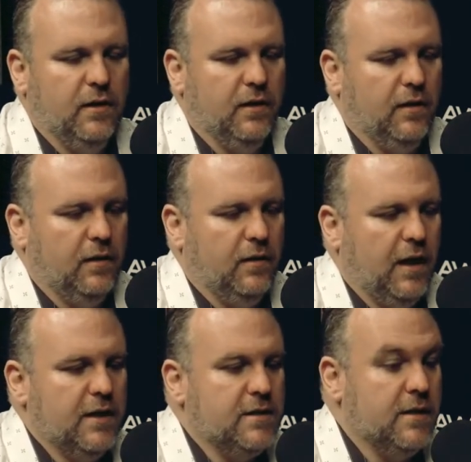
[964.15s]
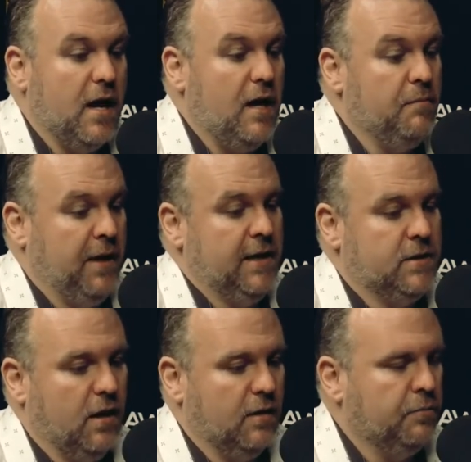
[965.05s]
and it's not
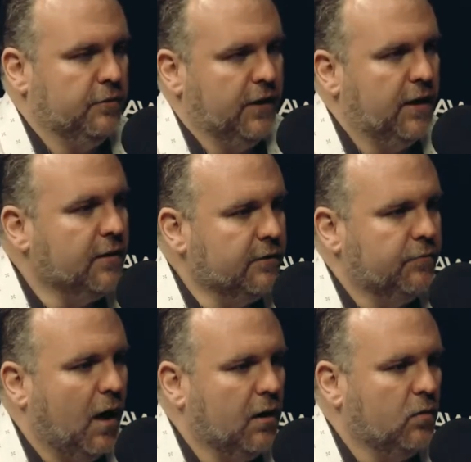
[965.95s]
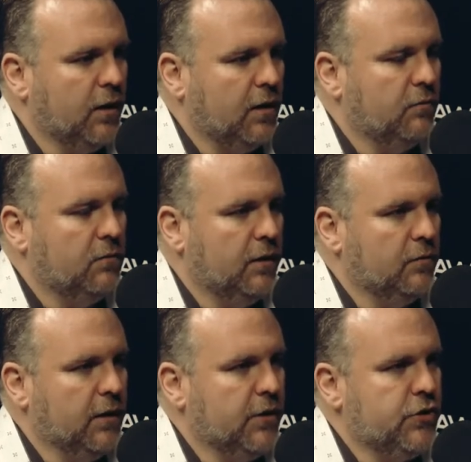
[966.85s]
based on a preventative model where it, it
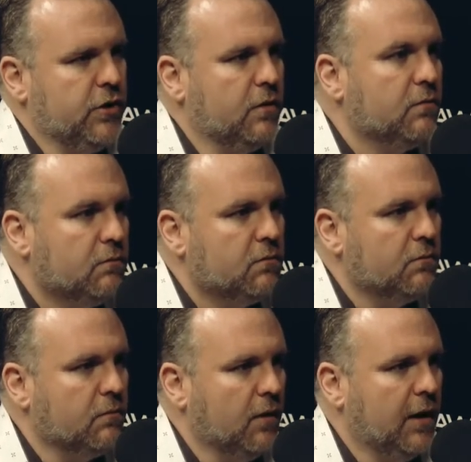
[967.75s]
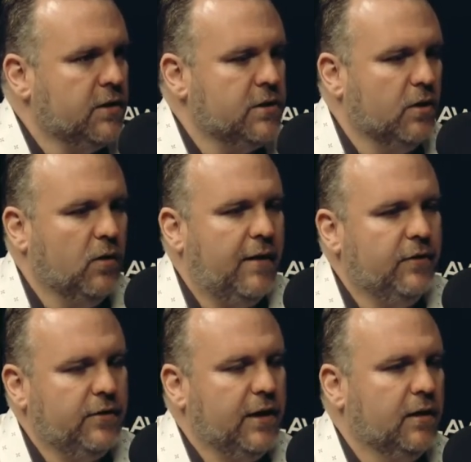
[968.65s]
really should. And so
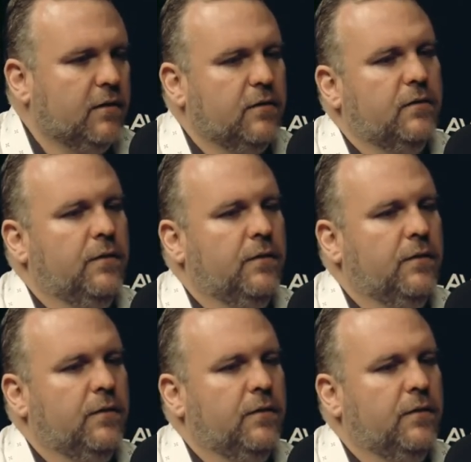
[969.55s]
everything